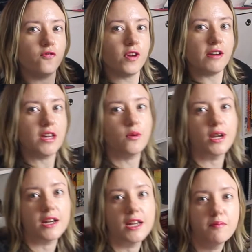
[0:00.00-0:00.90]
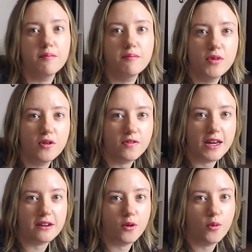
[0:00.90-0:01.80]
very quickly move
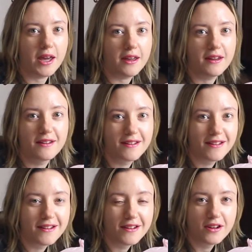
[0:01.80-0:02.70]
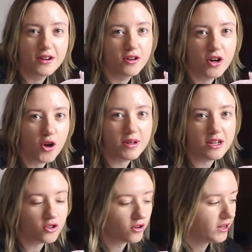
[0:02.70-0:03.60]
that away.
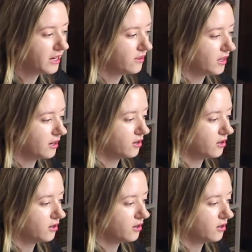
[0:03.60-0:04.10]
Nobody saw anything.